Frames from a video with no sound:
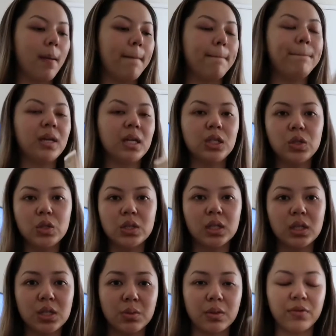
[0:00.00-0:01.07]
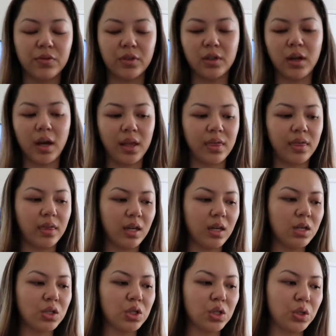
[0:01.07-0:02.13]
been using this one for I
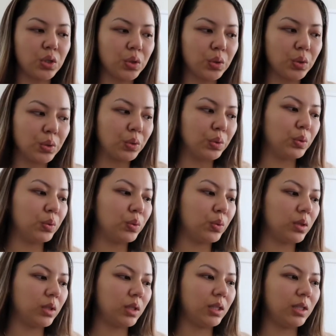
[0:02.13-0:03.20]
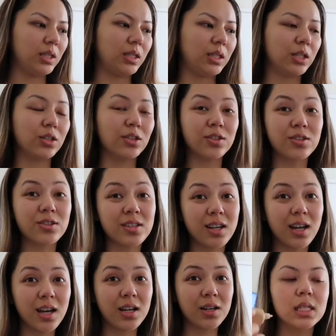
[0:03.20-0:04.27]
think 2 years
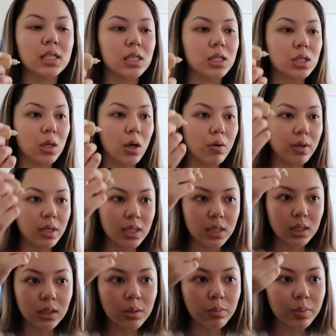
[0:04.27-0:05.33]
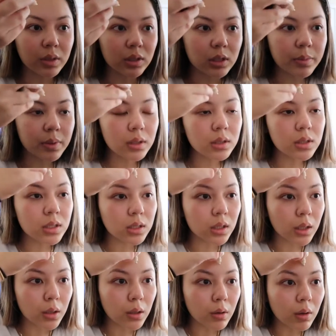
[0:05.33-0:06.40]
now. This is so easily buildable,
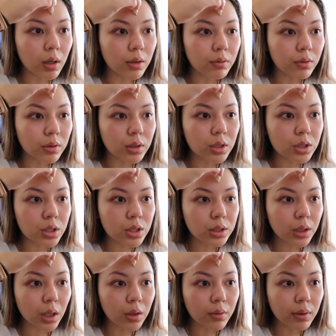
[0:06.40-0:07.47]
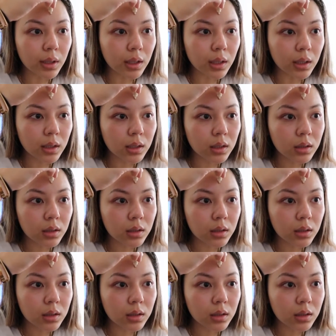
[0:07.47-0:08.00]
so I really just go in